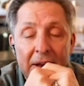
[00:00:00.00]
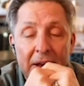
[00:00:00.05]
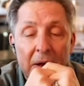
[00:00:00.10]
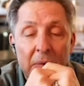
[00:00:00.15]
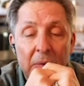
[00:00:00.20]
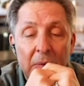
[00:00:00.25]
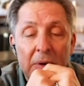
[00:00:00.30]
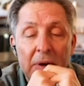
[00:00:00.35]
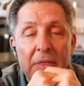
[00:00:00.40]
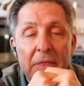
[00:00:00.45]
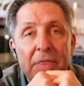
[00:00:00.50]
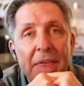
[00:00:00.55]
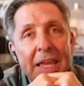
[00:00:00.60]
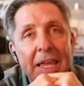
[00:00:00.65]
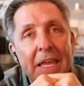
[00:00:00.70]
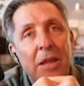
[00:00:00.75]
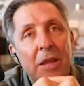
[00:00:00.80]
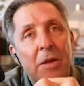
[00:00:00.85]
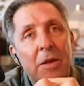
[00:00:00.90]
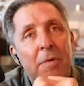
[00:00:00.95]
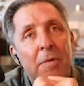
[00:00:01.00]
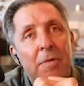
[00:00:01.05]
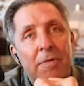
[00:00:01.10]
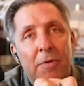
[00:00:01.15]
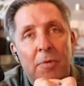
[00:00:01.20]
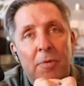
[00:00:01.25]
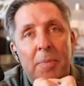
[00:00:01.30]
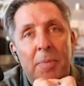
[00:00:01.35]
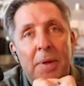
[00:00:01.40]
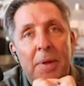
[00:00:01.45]
I want to thank you
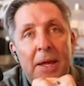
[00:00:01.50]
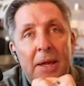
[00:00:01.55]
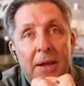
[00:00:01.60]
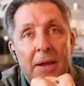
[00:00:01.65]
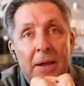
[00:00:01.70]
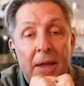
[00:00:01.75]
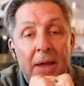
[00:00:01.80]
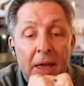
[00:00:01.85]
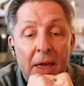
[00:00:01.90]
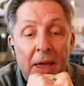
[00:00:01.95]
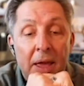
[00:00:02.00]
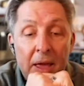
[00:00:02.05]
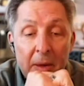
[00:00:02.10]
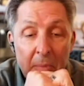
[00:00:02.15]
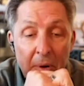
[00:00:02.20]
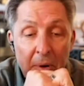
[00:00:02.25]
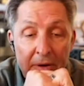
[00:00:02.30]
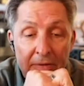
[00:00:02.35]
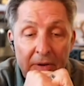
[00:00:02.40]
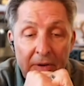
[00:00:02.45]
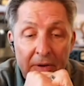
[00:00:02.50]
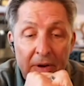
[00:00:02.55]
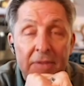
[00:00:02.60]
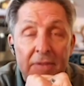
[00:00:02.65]
for being part of our